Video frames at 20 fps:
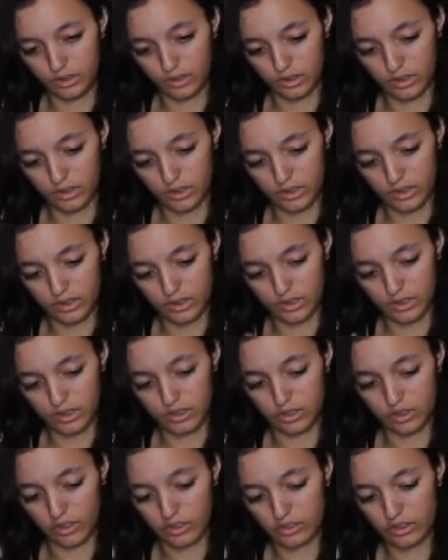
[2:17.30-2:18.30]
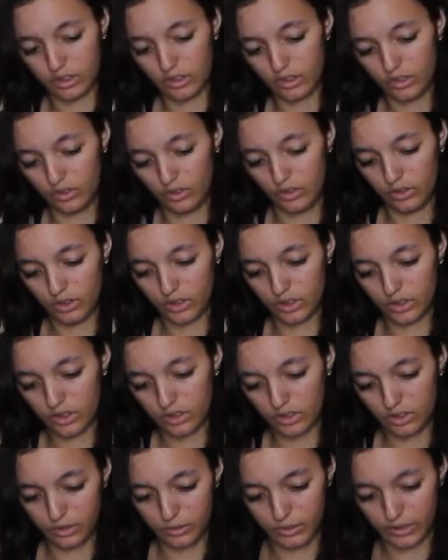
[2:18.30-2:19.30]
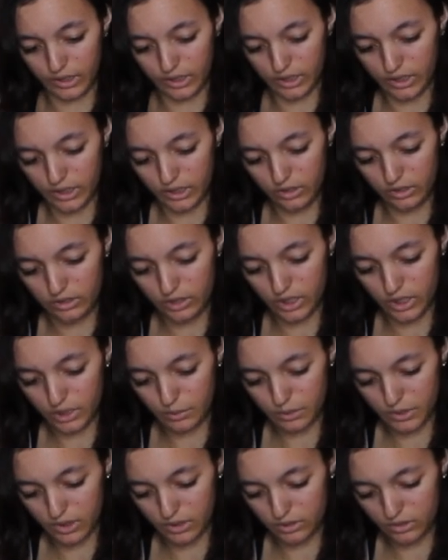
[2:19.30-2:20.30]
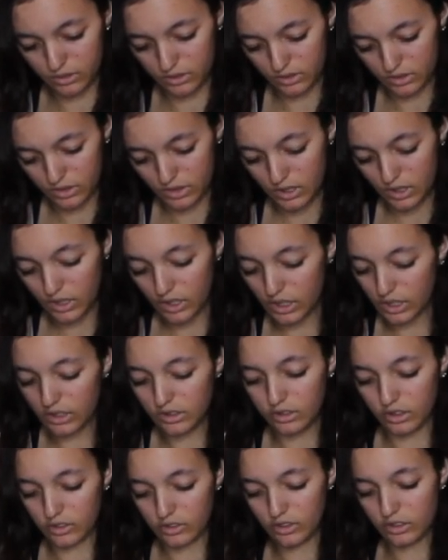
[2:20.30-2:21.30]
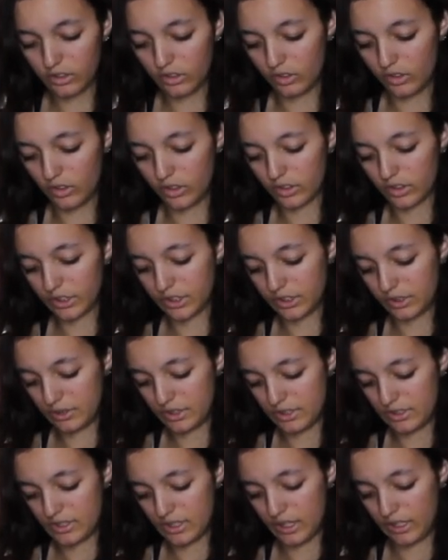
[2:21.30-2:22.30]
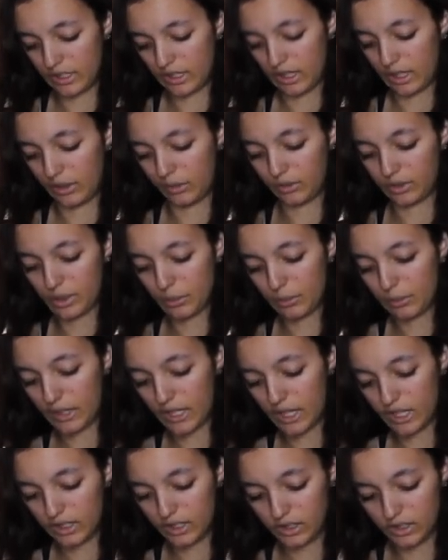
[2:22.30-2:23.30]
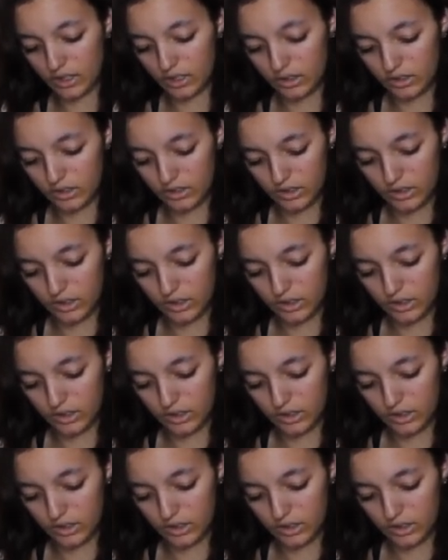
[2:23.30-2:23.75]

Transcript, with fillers: Um, uh, it does it look, wait, can you take it out? It doesn't look like you can take out the padding